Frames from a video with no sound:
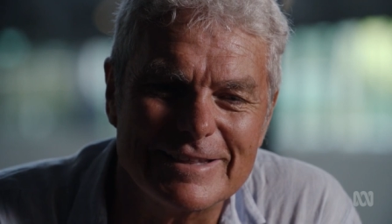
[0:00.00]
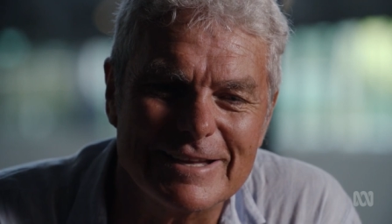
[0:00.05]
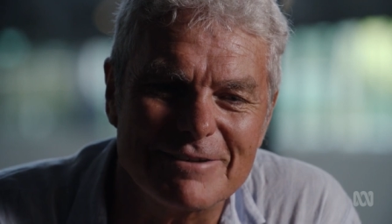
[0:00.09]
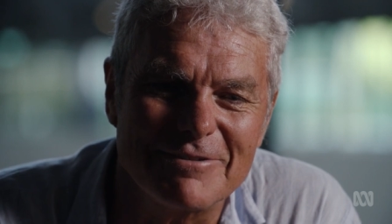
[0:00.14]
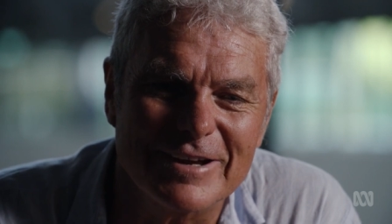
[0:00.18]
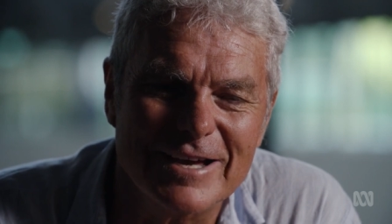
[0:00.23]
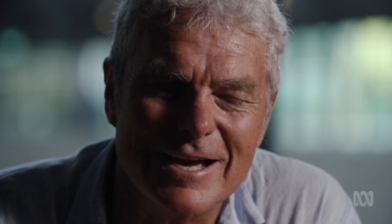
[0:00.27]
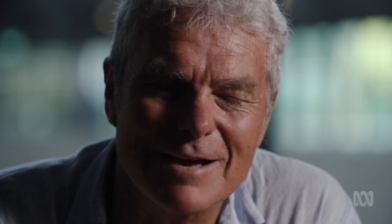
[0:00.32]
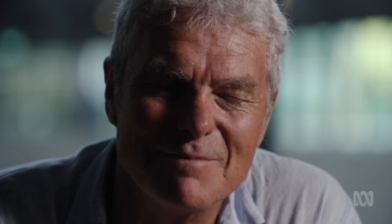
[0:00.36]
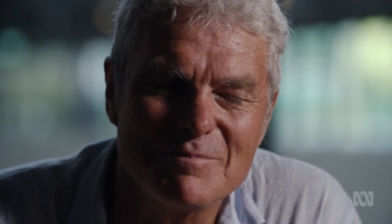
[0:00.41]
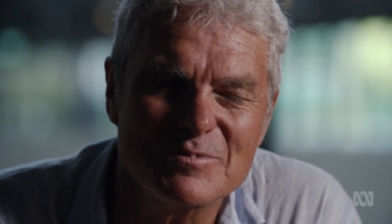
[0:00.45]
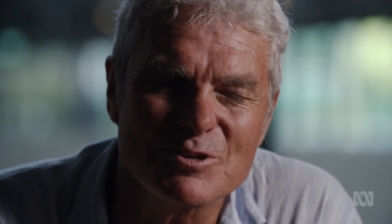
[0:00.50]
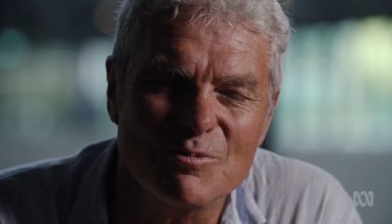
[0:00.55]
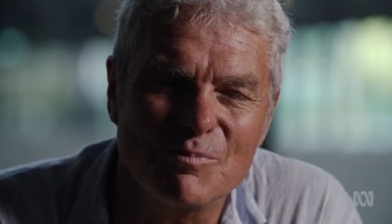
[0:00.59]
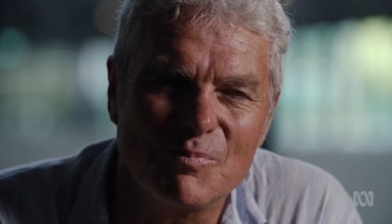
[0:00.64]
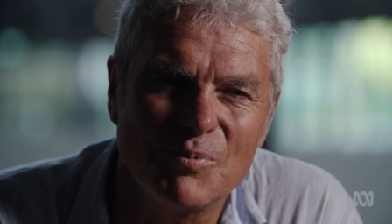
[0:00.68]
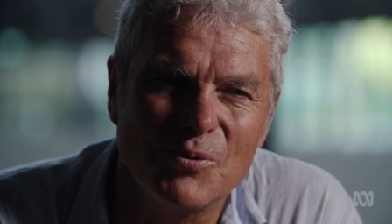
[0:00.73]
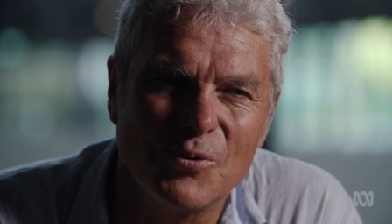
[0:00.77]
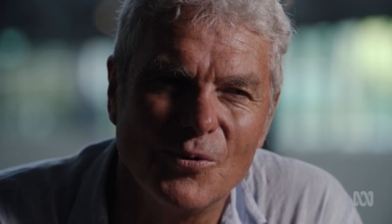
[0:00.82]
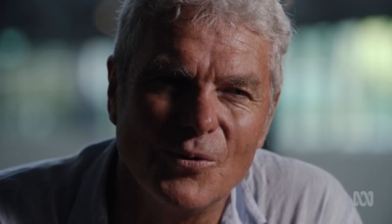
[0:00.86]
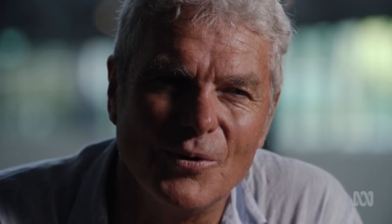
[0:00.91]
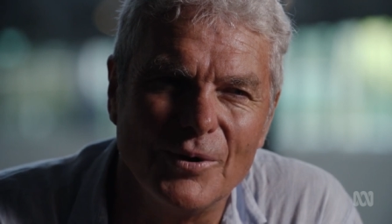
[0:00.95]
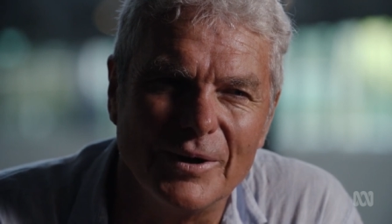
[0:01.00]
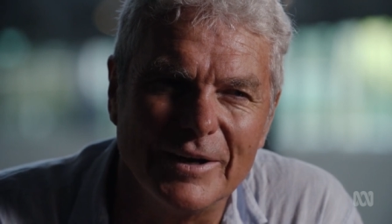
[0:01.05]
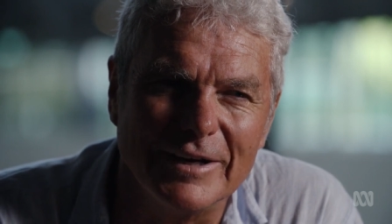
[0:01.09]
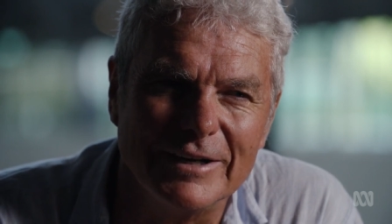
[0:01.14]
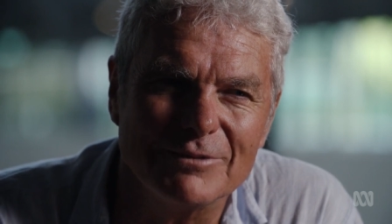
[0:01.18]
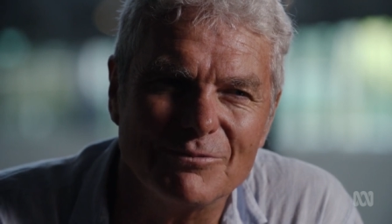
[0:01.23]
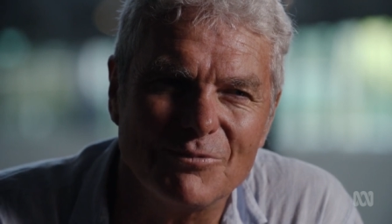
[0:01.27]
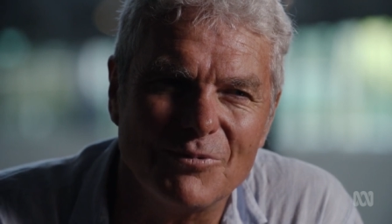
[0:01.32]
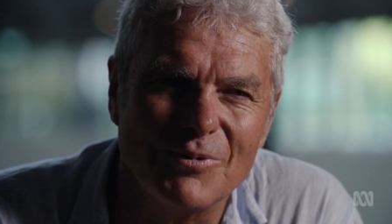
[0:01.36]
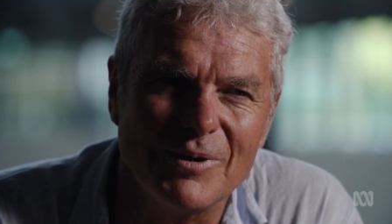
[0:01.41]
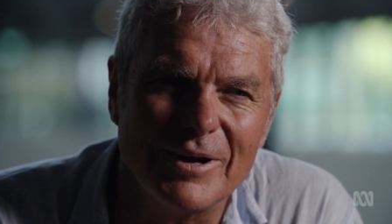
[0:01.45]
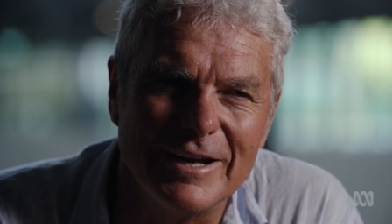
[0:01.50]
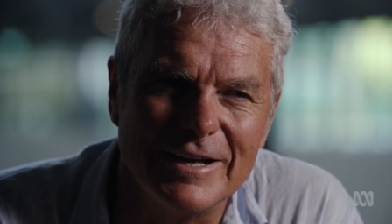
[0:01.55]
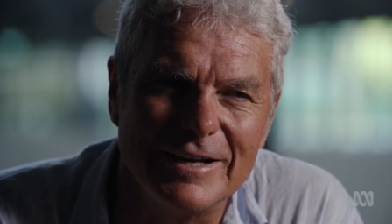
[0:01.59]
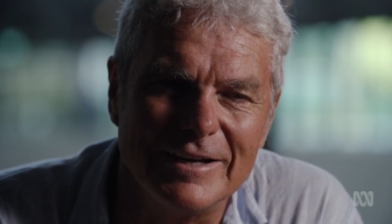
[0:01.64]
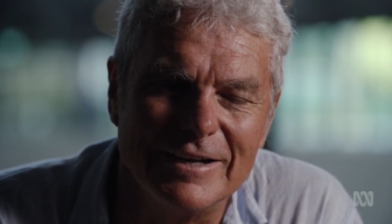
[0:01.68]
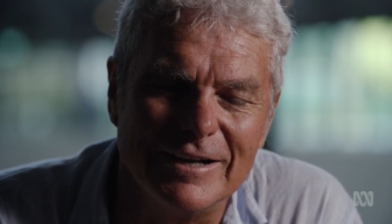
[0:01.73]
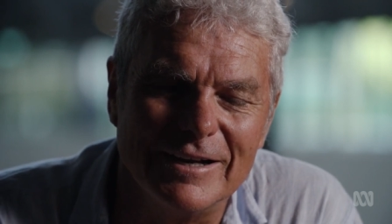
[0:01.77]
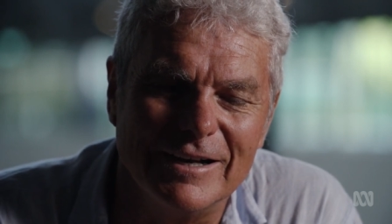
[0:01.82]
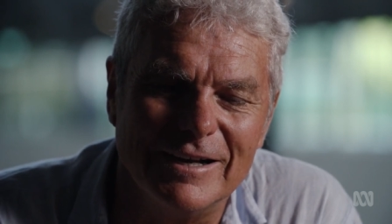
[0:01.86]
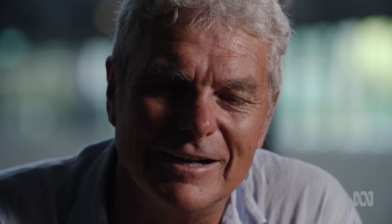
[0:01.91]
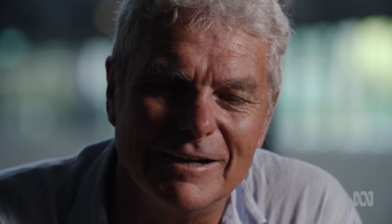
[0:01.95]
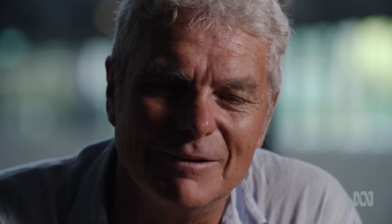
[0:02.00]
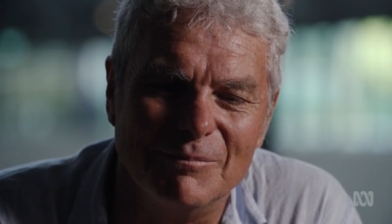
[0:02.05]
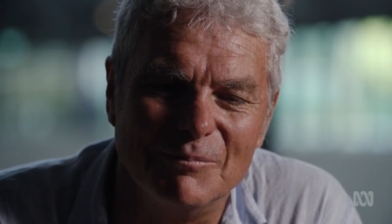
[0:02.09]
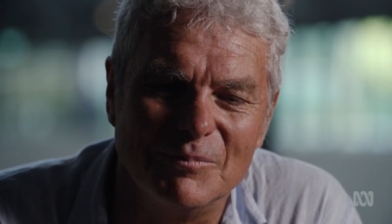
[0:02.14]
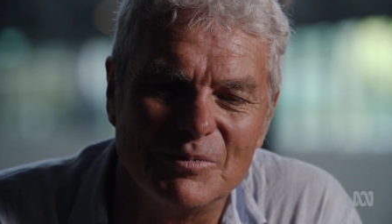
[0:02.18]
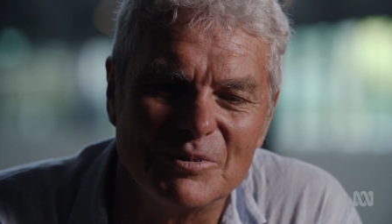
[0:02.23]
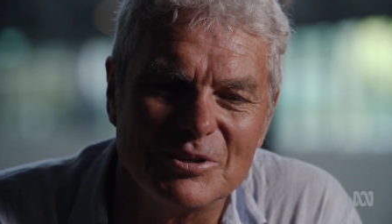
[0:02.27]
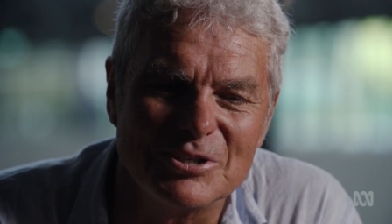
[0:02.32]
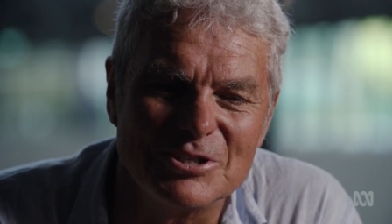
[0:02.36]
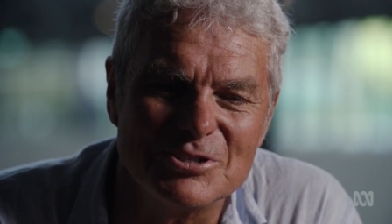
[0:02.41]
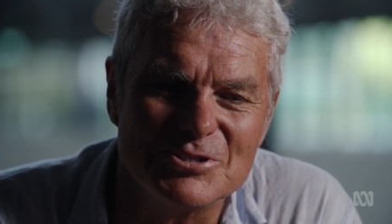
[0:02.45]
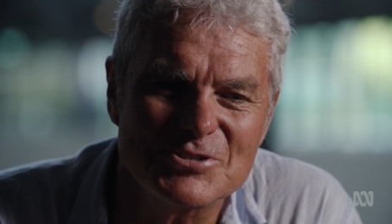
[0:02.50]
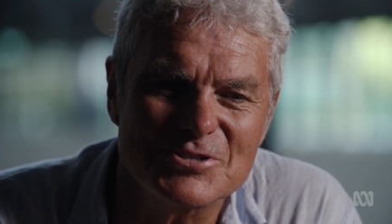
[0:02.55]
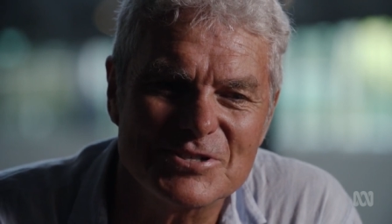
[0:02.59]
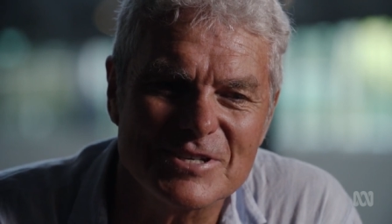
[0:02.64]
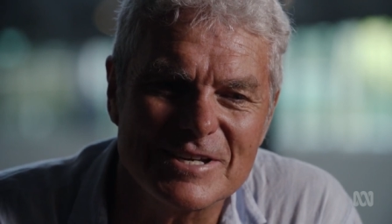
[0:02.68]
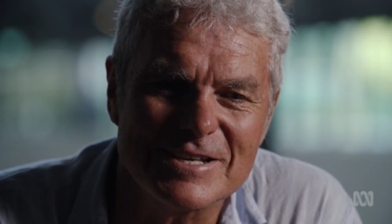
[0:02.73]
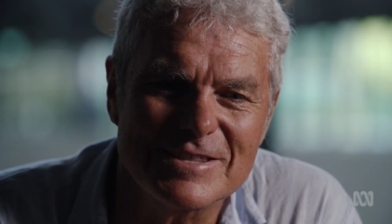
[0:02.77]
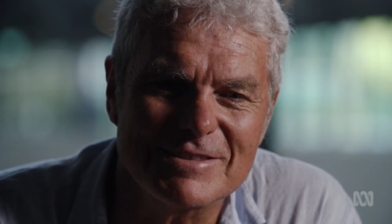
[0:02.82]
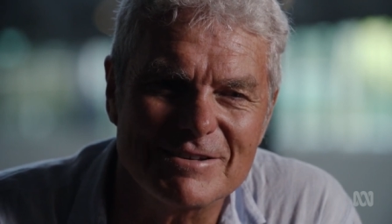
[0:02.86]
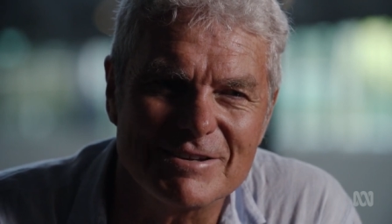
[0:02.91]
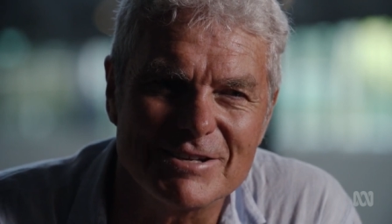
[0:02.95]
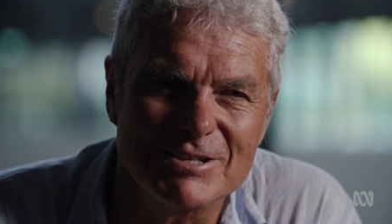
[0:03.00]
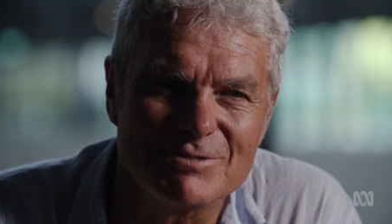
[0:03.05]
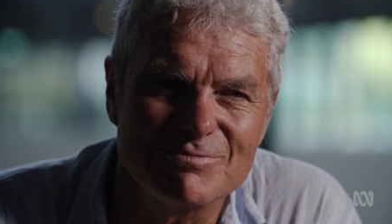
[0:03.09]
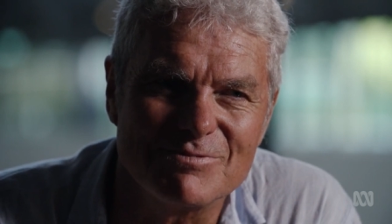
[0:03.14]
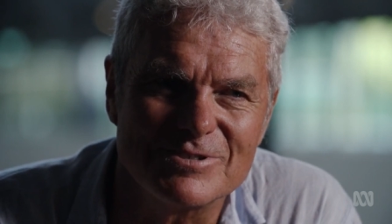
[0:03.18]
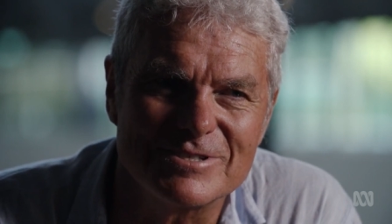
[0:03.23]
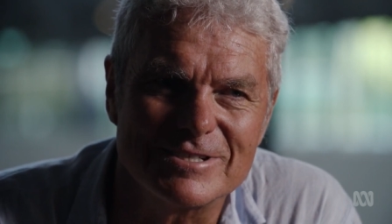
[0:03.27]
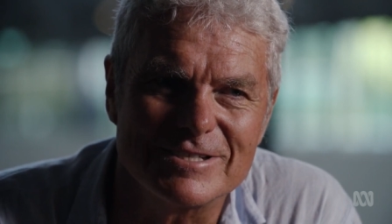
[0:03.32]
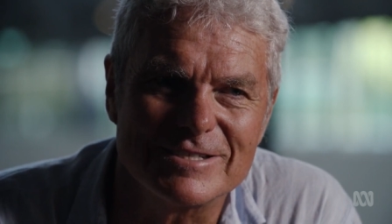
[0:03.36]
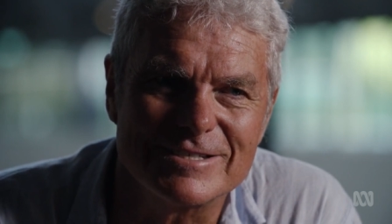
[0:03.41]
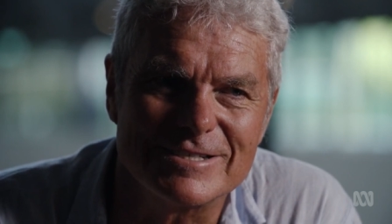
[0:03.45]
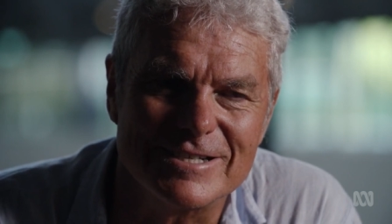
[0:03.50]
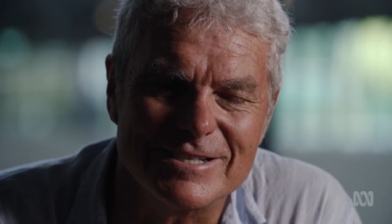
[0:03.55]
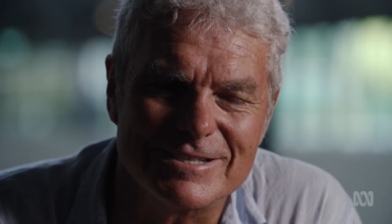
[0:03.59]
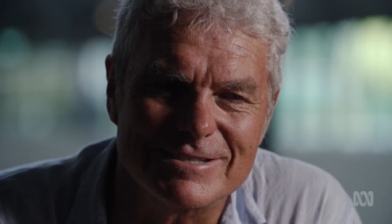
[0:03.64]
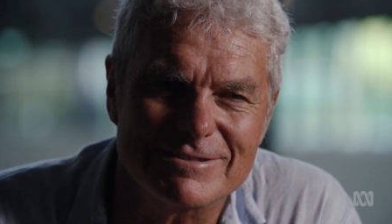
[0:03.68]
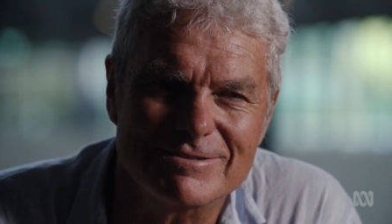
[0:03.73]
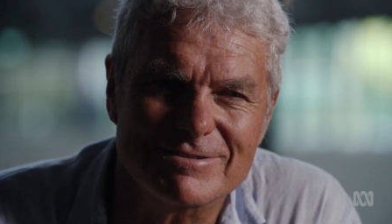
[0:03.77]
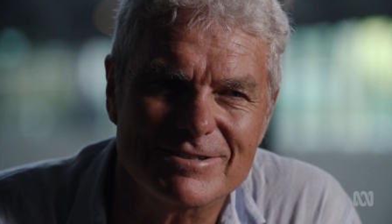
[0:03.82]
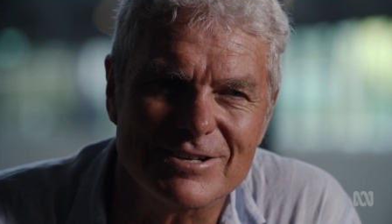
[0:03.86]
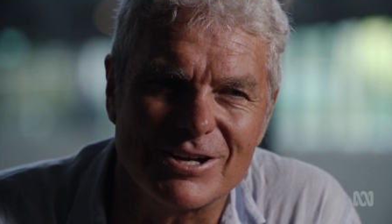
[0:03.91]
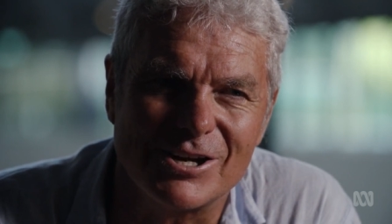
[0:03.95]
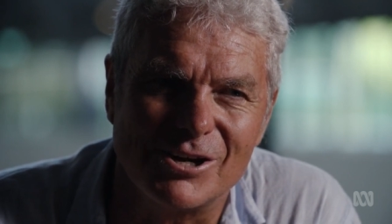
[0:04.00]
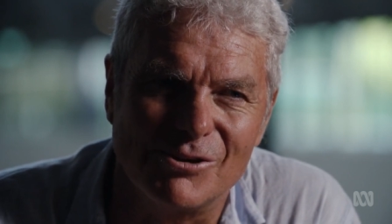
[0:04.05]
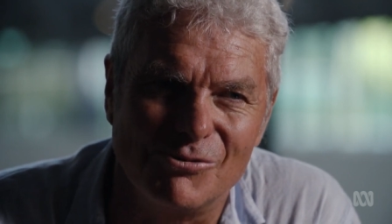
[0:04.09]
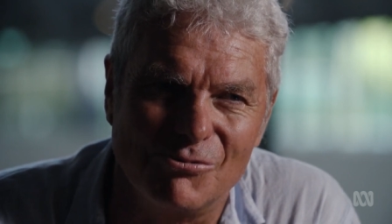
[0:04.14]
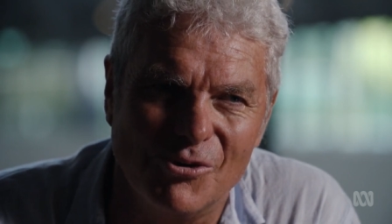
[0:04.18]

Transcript: there comes a point when you see things which are just so